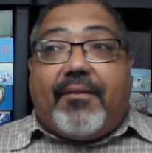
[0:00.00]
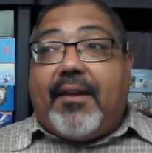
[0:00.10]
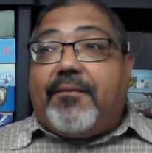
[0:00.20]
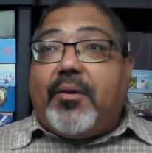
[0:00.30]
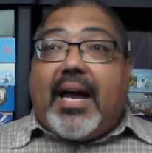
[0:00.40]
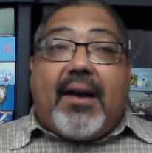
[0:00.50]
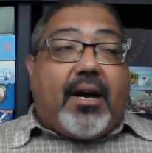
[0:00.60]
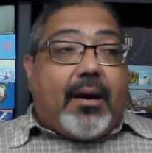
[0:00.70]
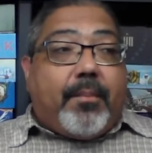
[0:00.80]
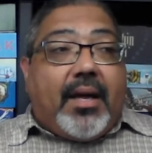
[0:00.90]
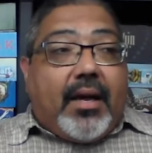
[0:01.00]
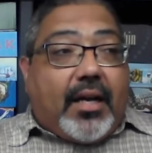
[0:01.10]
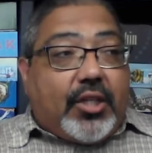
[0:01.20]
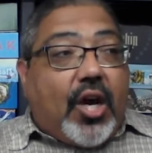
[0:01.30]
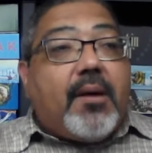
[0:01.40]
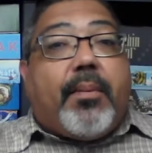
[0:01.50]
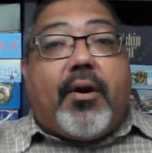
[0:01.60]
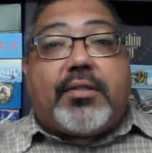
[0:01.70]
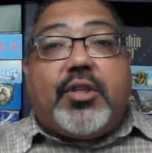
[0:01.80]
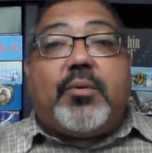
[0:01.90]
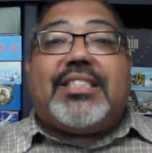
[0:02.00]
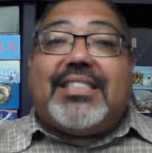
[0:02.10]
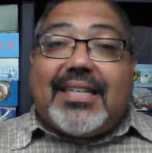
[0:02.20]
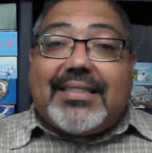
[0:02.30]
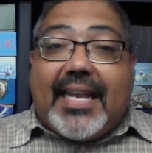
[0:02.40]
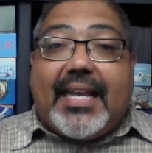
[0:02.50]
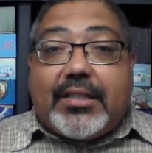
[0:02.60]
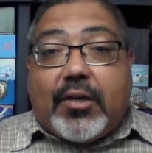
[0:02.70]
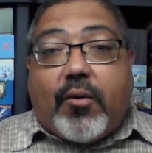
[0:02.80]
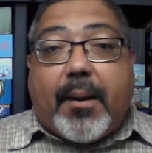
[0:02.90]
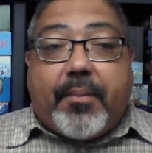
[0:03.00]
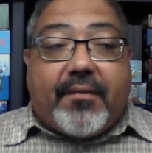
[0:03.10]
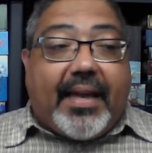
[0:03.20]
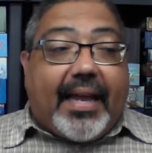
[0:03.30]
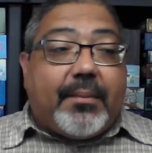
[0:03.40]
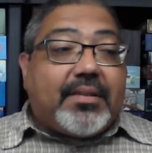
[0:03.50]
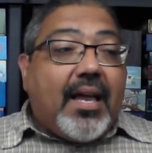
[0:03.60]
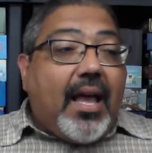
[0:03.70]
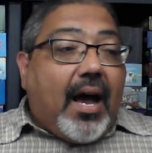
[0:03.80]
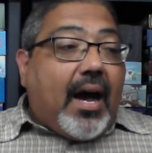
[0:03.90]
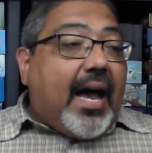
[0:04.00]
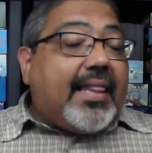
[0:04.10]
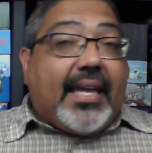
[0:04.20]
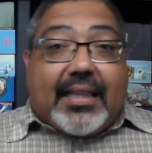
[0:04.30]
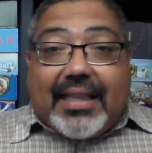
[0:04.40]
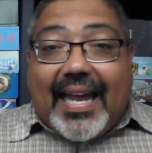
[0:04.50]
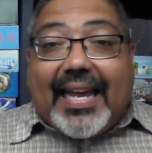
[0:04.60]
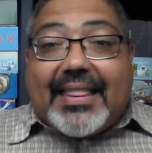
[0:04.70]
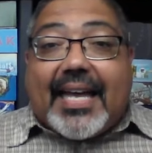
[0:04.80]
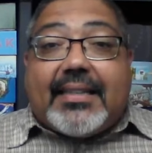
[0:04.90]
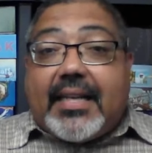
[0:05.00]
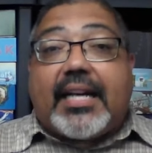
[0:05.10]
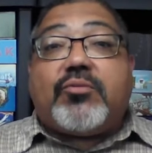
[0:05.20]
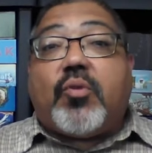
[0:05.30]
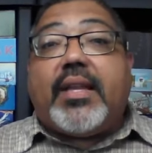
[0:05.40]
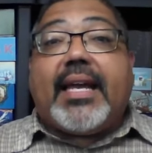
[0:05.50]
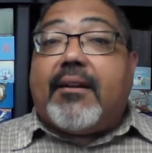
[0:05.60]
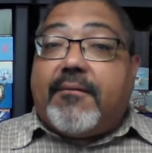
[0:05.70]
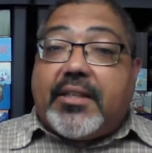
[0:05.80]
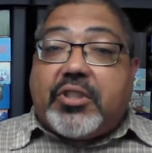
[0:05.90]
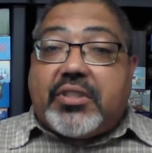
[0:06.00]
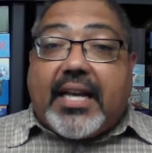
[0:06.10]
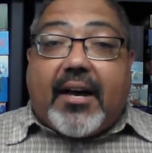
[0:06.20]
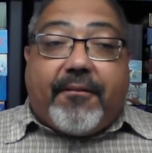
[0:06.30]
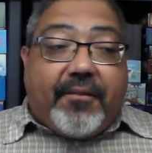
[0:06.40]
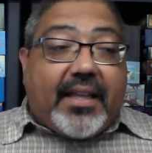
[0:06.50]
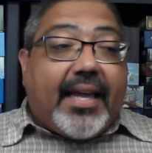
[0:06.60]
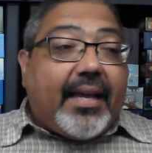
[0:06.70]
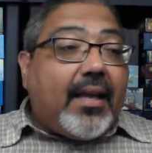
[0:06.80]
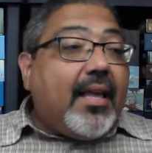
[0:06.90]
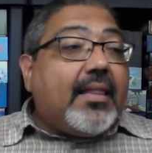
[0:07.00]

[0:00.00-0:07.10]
if you have a young person who is just getting into cooperative games and they like that dice rolling adventure style feeling,